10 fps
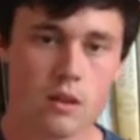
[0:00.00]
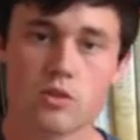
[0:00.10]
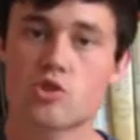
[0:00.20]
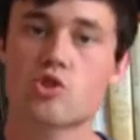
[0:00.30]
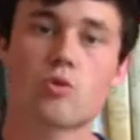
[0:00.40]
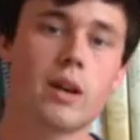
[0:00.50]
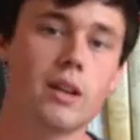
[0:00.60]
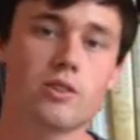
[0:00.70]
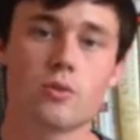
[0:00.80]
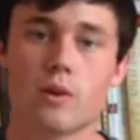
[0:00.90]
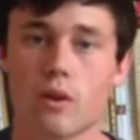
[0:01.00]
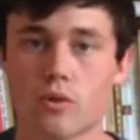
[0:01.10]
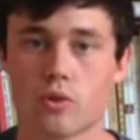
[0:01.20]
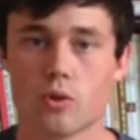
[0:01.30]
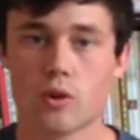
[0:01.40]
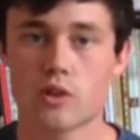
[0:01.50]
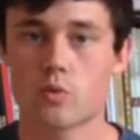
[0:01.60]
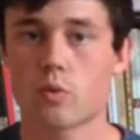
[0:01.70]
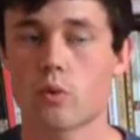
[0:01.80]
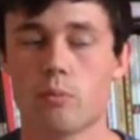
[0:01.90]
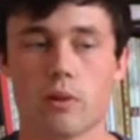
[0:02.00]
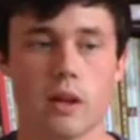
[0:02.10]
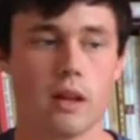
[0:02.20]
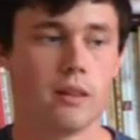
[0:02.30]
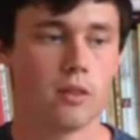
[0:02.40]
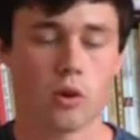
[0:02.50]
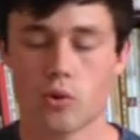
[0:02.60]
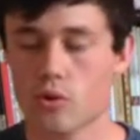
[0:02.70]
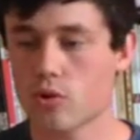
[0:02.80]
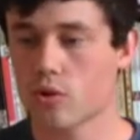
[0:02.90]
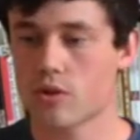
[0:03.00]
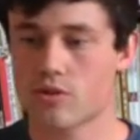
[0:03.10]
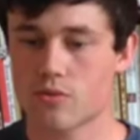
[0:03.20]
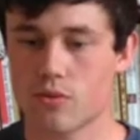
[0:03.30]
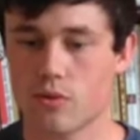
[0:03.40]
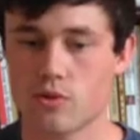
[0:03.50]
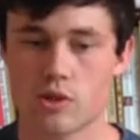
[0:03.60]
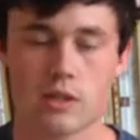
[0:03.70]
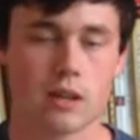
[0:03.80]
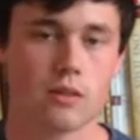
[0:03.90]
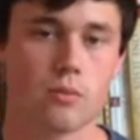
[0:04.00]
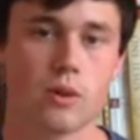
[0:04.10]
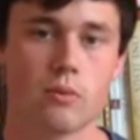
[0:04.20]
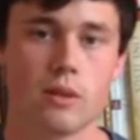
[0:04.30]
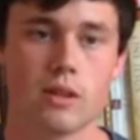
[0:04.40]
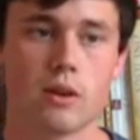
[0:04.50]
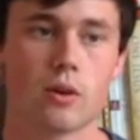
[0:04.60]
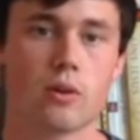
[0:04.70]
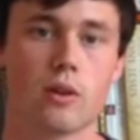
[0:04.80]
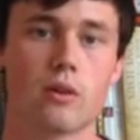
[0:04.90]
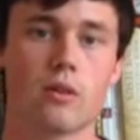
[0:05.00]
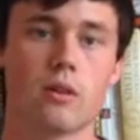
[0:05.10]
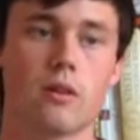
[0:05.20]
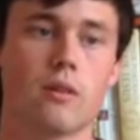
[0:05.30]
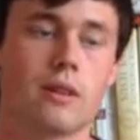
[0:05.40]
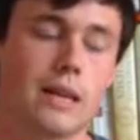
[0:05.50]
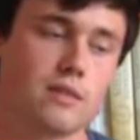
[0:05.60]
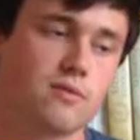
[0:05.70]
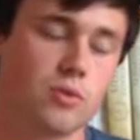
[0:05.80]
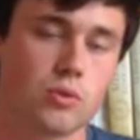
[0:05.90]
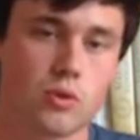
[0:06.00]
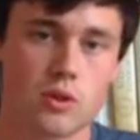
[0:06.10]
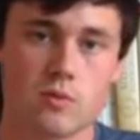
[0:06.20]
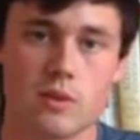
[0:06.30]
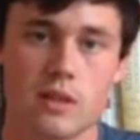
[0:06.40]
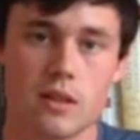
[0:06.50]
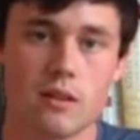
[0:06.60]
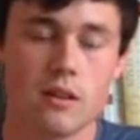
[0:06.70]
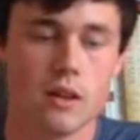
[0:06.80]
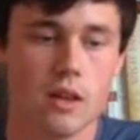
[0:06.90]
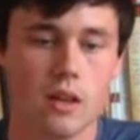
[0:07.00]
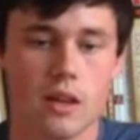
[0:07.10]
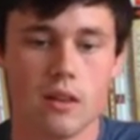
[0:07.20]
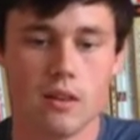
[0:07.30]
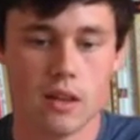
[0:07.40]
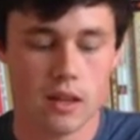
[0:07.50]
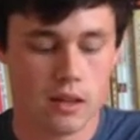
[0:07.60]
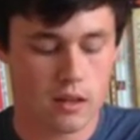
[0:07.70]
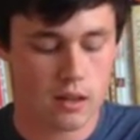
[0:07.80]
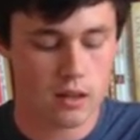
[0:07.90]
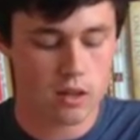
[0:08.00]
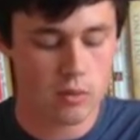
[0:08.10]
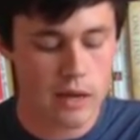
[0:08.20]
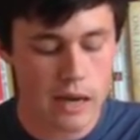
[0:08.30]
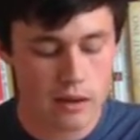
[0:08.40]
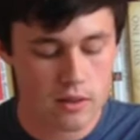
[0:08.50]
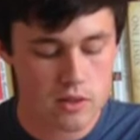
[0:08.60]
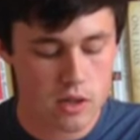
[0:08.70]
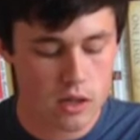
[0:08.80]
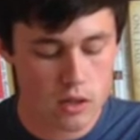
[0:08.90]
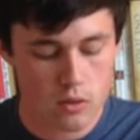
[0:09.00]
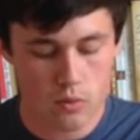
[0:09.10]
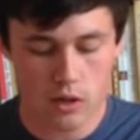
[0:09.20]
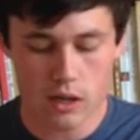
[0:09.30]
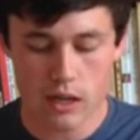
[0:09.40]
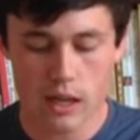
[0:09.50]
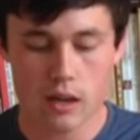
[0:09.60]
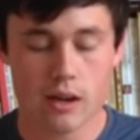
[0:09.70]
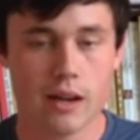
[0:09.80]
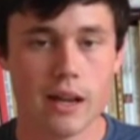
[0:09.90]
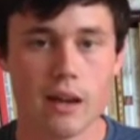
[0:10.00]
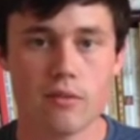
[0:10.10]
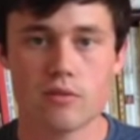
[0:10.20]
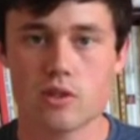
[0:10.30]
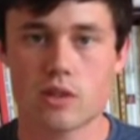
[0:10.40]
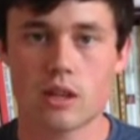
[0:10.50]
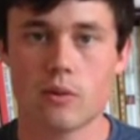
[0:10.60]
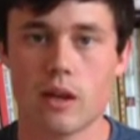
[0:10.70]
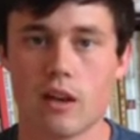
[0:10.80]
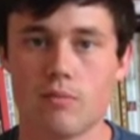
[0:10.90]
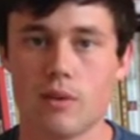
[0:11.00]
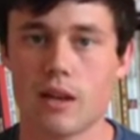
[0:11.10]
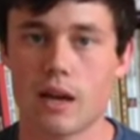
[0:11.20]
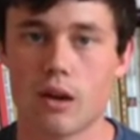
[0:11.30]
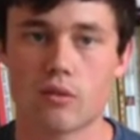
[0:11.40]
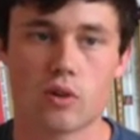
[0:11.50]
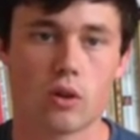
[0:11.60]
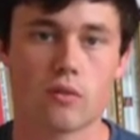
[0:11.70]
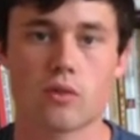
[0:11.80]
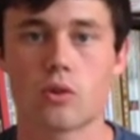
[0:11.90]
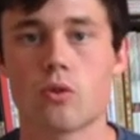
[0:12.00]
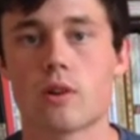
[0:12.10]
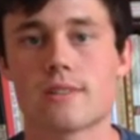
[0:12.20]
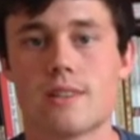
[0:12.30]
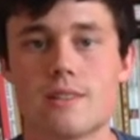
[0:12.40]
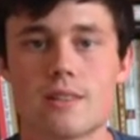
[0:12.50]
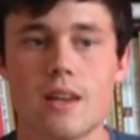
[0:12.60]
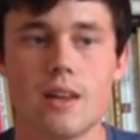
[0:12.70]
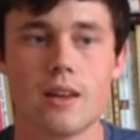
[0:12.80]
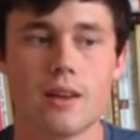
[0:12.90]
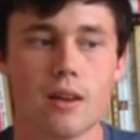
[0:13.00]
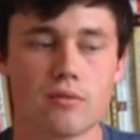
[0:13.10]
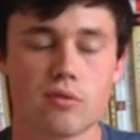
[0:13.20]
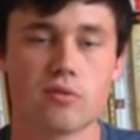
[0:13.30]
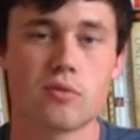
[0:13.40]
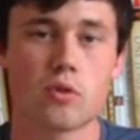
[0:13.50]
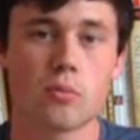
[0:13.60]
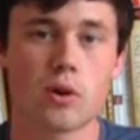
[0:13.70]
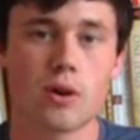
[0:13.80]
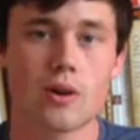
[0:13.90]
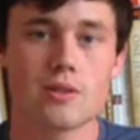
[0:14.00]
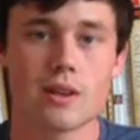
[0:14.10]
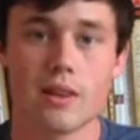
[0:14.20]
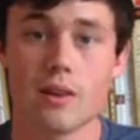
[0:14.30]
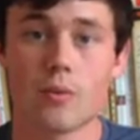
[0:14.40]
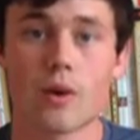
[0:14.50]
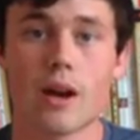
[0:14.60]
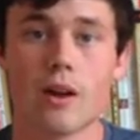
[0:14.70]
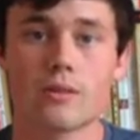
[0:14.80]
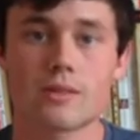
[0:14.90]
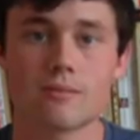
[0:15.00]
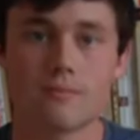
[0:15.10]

Straight into another chorus where we play the whole chorus through, just like the one we did earlier, the last full chorus we did. And then coming out of the song, we're going to hang on an F, just like we have been out of all of the choruses, for 4 bars, and then we're out.